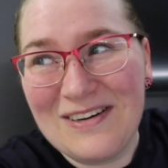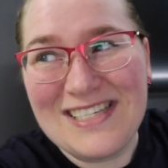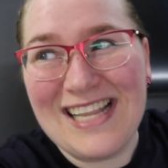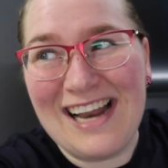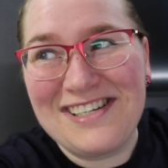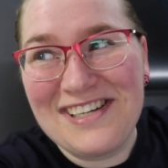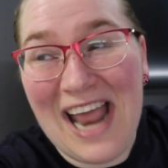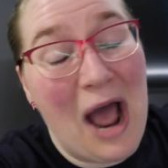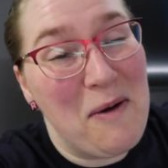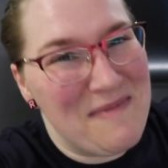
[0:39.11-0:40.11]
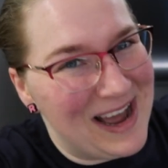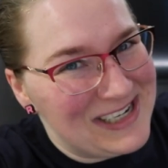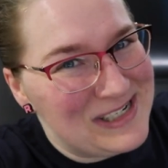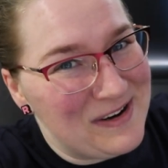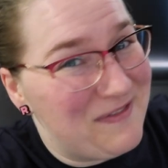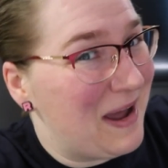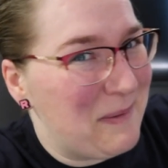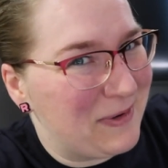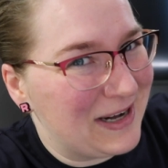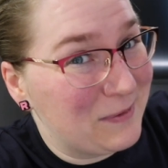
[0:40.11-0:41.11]
Slash, how much
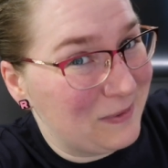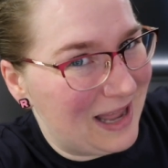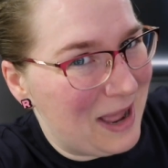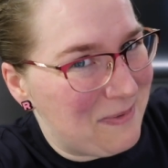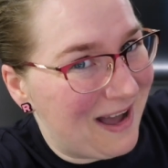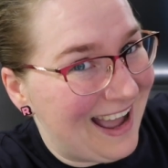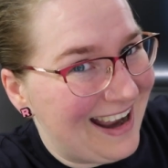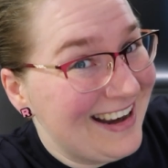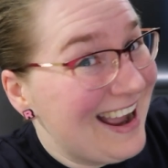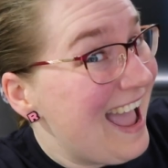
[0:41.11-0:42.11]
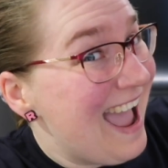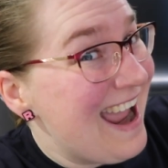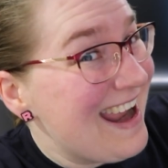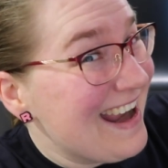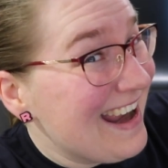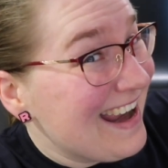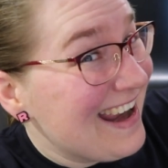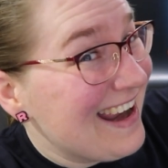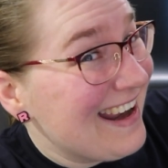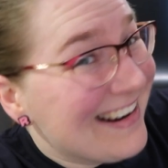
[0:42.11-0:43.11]
fabric will I buy? Hey.